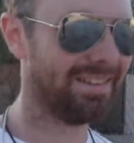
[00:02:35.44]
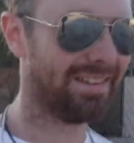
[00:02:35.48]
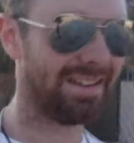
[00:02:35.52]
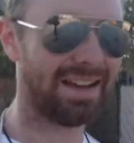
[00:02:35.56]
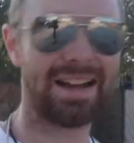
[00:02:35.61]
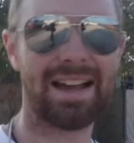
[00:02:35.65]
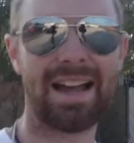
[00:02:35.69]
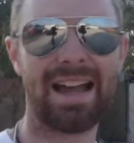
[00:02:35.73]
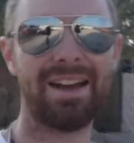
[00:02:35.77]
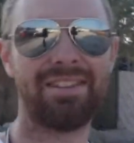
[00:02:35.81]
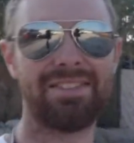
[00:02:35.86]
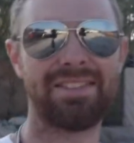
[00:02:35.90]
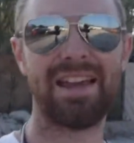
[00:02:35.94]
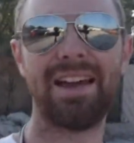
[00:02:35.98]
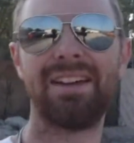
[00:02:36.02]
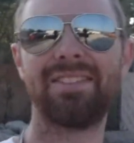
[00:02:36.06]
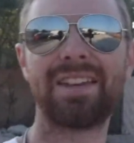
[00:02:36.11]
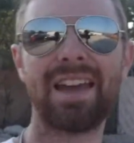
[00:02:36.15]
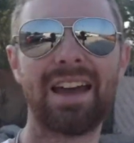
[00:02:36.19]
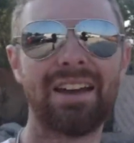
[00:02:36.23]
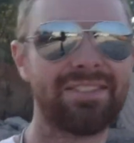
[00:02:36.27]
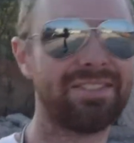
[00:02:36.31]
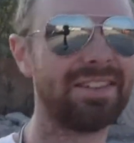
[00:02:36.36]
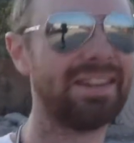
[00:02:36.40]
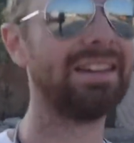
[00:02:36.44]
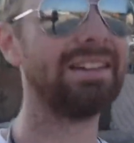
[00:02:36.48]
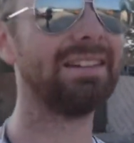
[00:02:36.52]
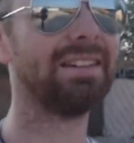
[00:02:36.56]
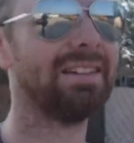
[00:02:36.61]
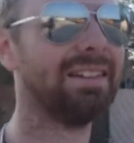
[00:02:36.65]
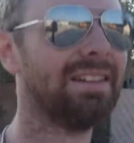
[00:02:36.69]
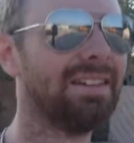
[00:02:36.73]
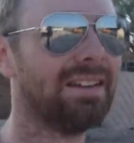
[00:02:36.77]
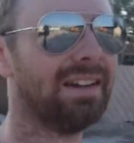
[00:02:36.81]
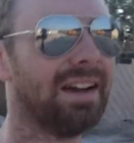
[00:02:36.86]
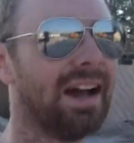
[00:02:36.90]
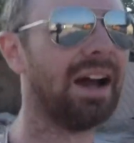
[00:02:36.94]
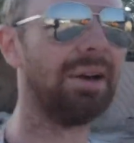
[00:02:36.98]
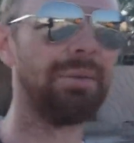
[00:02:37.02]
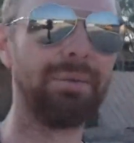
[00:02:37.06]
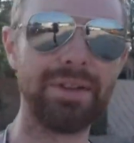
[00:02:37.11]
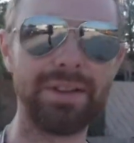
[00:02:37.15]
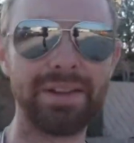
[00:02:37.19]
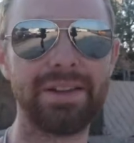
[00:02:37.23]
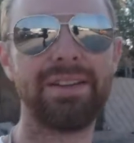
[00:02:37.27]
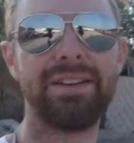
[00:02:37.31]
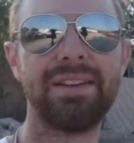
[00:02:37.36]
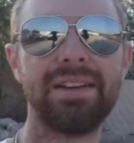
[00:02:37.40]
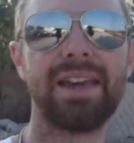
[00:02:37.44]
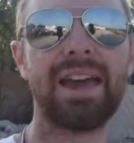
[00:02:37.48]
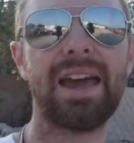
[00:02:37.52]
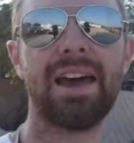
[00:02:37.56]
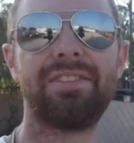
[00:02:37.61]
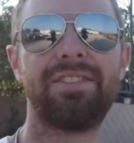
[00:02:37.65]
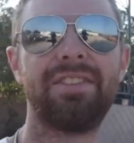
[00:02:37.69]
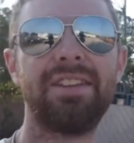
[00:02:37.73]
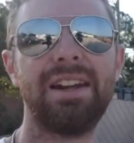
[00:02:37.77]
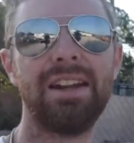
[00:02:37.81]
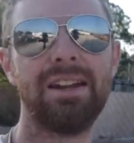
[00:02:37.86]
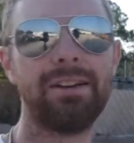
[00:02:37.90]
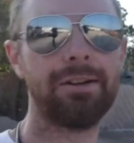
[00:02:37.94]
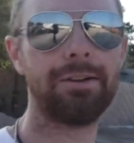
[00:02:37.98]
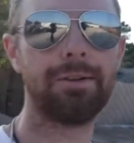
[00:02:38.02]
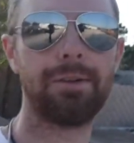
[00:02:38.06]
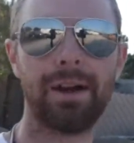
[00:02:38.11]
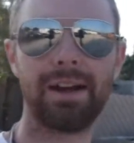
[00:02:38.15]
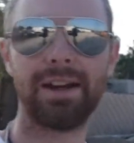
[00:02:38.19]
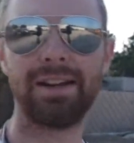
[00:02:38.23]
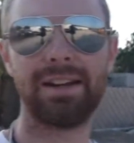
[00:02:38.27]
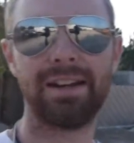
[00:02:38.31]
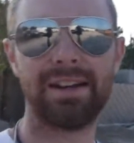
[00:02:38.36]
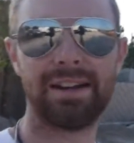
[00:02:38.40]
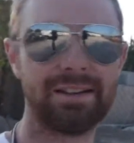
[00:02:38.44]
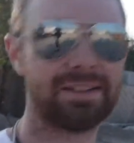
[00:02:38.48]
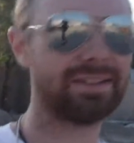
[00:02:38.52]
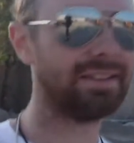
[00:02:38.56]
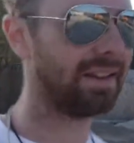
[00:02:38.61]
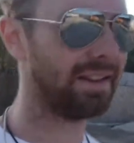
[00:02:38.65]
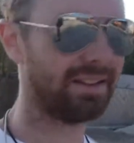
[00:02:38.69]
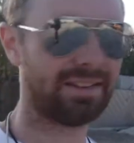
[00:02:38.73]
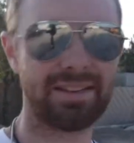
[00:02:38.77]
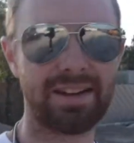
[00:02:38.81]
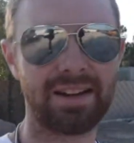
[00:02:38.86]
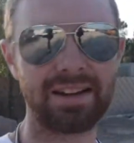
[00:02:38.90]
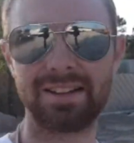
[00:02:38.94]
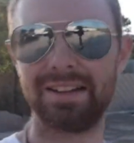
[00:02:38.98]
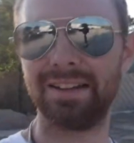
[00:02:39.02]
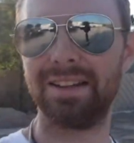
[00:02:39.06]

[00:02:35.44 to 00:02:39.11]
I have to have caffeine. I'm really decaffeinated right now, and that's not